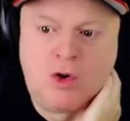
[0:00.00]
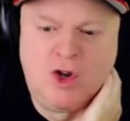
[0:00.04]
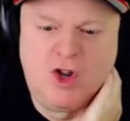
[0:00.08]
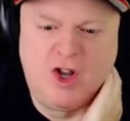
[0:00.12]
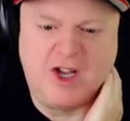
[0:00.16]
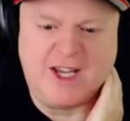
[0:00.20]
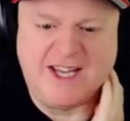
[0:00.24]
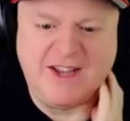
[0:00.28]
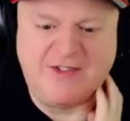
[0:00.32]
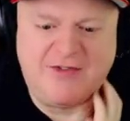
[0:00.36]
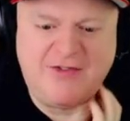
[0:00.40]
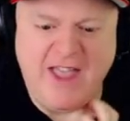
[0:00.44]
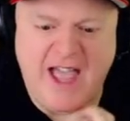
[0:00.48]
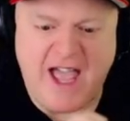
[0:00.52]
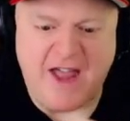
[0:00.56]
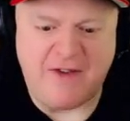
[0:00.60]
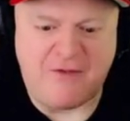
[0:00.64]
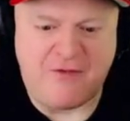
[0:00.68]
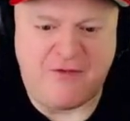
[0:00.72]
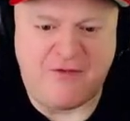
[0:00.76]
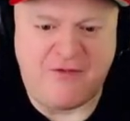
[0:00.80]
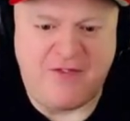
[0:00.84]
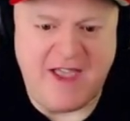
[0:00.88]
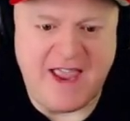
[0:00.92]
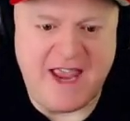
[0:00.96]
Look at that
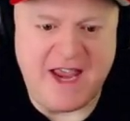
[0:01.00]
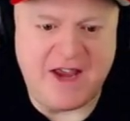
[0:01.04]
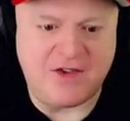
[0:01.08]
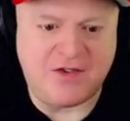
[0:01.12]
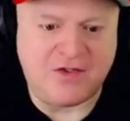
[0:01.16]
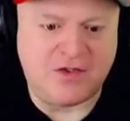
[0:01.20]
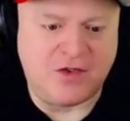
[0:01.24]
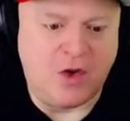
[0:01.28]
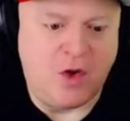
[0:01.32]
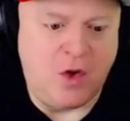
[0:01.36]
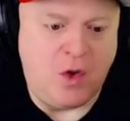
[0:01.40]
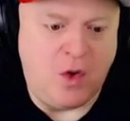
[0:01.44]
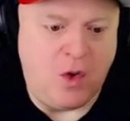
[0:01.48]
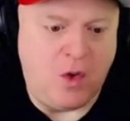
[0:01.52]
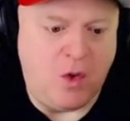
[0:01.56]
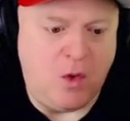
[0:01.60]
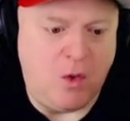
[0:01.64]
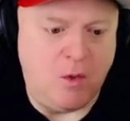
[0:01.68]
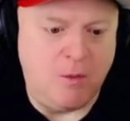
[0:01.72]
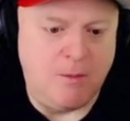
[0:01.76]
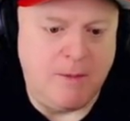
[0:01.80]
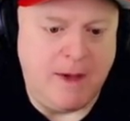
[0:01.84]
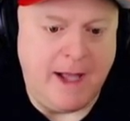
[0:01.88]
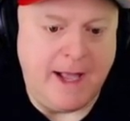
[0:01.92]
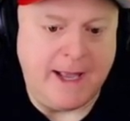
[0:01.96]
face!
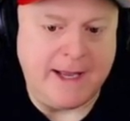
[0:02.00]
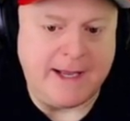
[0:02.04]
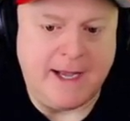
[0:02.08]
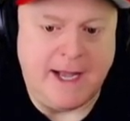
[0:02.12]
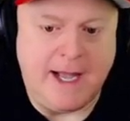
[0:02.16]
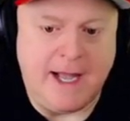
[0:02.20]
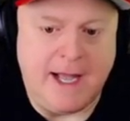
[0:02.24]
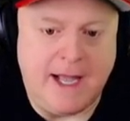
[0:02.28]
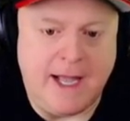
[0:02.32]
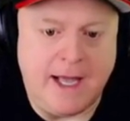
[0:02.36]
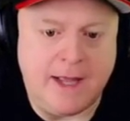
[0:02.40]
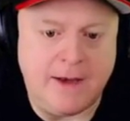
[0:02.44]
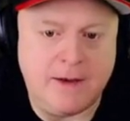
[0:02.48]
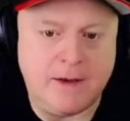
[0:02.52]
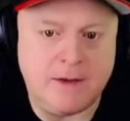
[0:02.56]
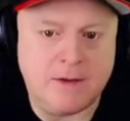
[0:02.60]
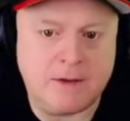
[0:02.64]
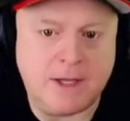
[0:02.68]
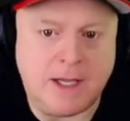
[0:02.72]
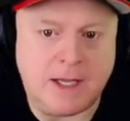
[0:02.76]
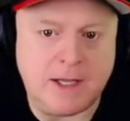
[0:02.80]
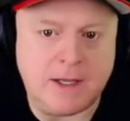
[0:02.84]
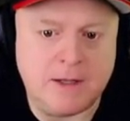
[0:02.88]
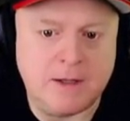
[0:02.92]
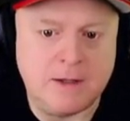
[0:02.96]
Oh my god.
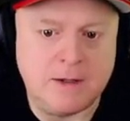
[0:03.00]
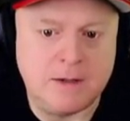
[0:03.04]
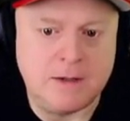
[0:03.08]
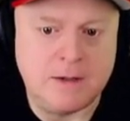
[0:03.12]
Hey,